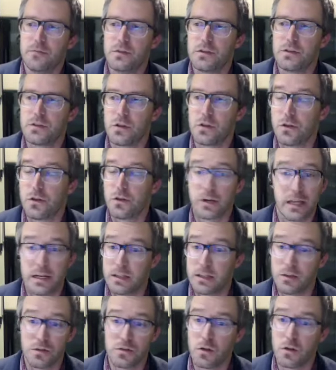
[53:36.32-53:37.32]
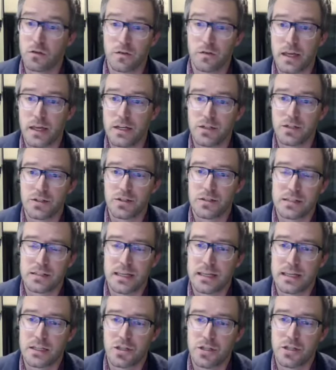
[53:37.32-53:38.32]
So they're getting those notifications and
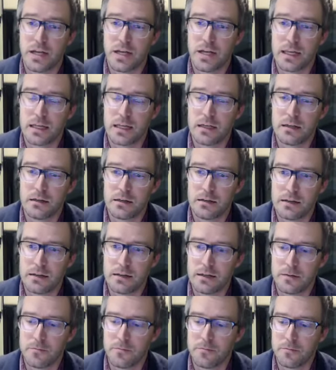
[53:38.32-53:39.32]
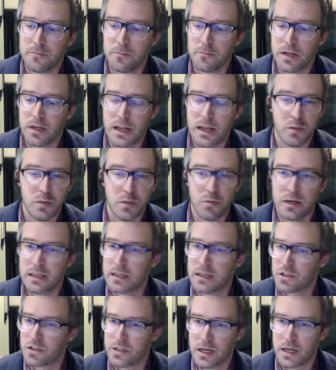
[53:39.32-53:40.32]
they can check it. But anybody
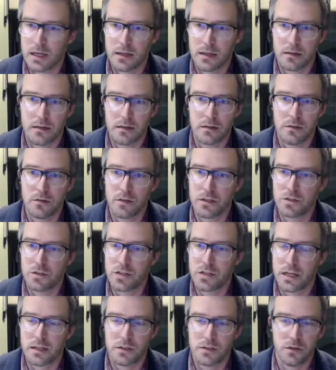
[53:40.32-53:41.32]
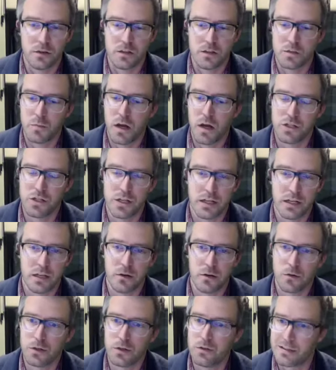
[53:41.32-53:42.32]
can check. You can check it. You can spot check it,
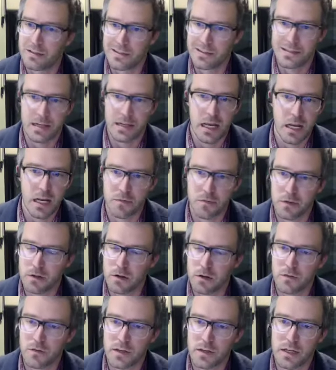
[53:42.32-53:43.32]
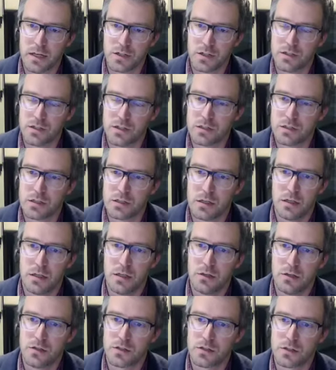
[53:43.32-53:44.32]
or you can sign up for the notifications.
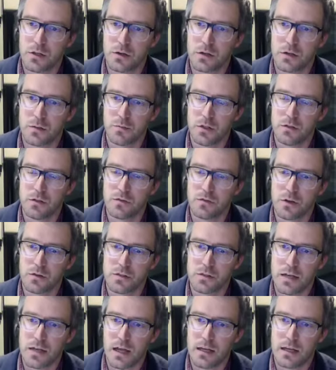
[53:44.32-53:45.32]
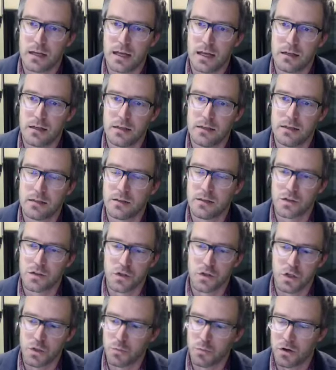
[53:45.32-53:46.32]
Just go to buttevotes.net and in the
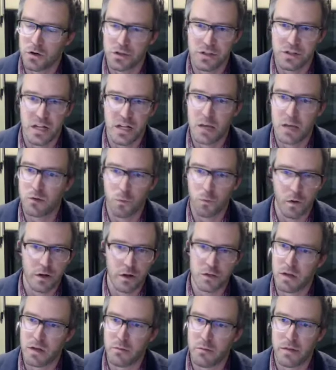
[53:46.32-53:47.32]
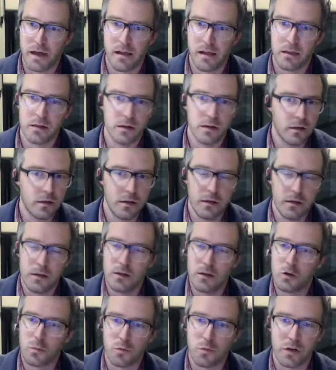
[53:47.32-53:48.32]
search bar, just type in "Where's my ballot."
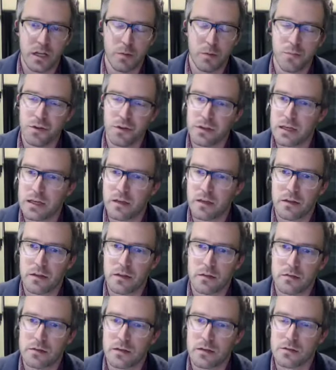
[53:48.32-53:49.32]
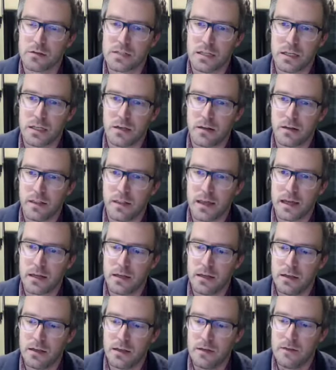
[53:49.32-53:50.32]
It'll bring up a link that'll take you to that.
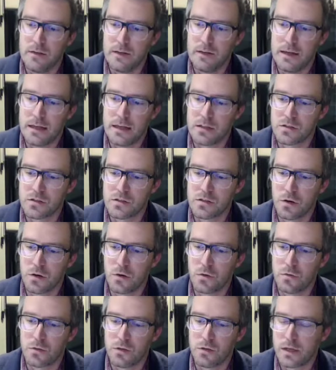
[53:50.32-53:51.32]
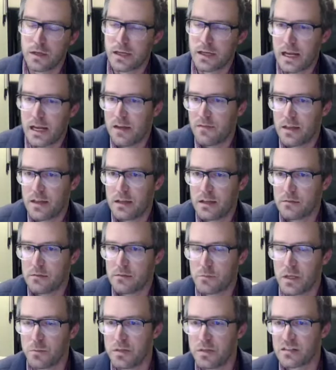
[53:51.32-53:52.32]
And so you kind of have
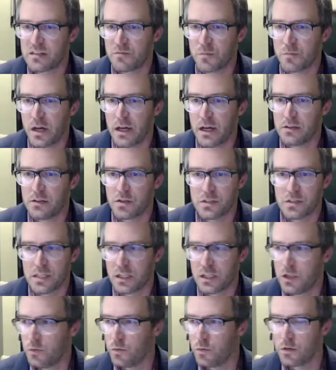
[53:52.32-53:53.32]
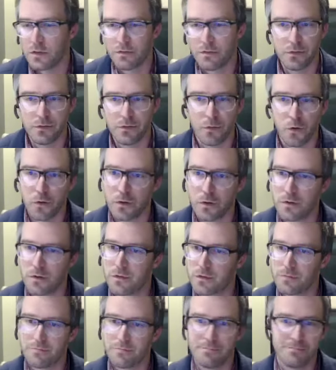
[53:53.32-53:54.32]
that peace of mind, just like you would if you ordered
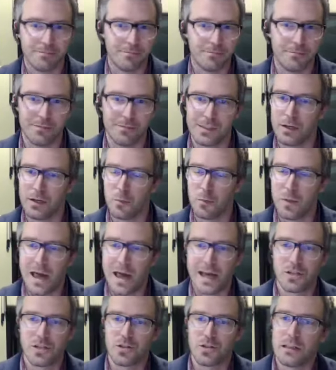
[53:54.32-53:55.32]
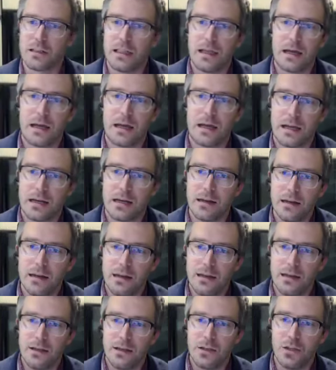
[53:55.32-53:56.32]
from package online.
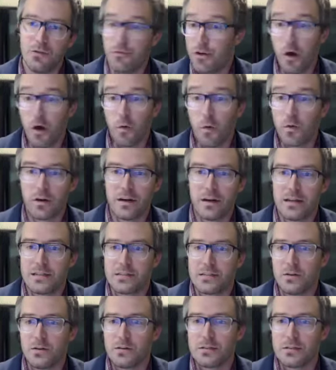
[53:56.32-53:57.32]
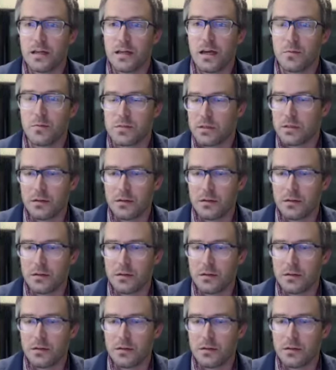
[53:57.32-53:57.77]
You know where it is at all times.